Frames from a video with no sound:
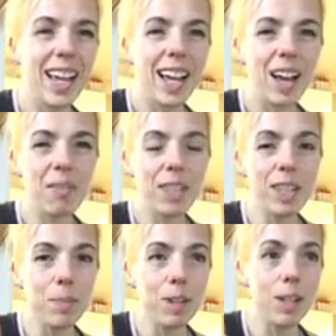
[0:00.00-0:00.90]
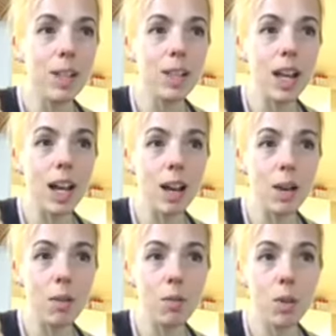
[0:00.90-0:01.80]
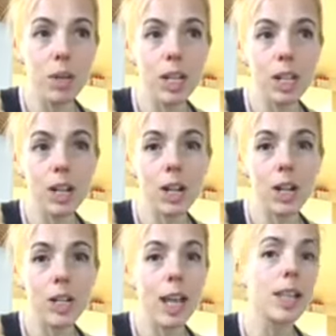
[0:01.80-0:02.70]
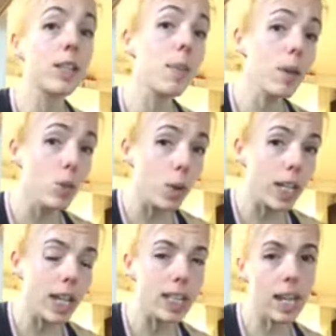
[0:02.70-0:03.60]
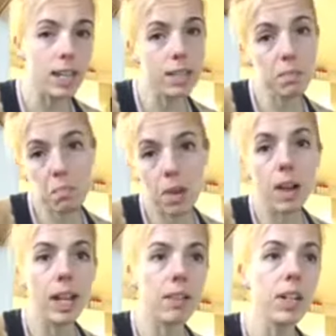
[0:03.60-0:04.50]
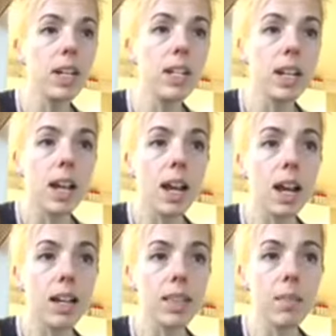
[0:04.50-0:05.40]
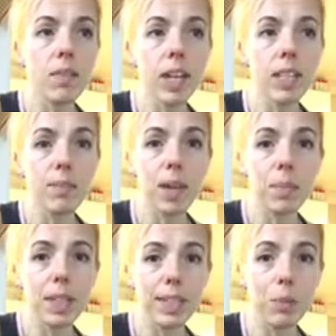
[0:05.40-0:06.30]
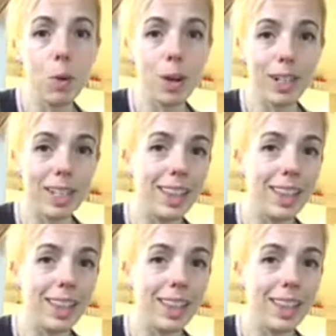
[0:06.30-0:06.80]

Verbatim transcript: Uh, for the typical uh, woman, her cycle is about 28 days on average. Uh, some of us, it might be a little more or a little